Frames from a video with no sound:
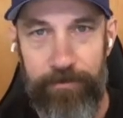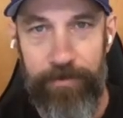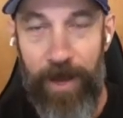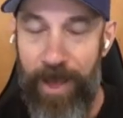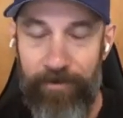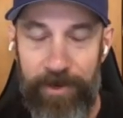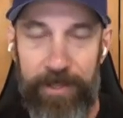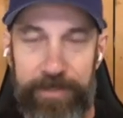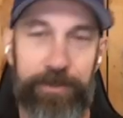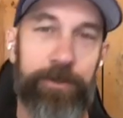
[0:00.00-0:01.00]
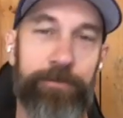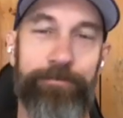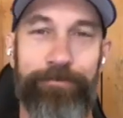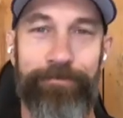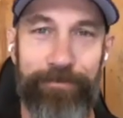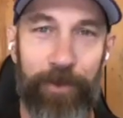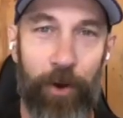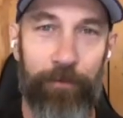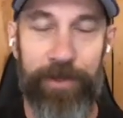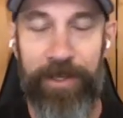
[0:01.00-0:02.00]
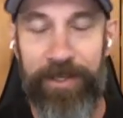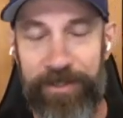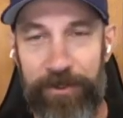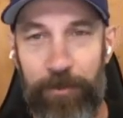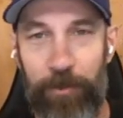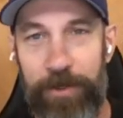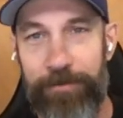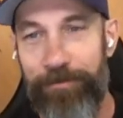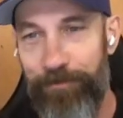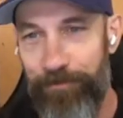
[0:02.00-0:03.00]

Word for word: I have an answer. Hopefully it is a good one.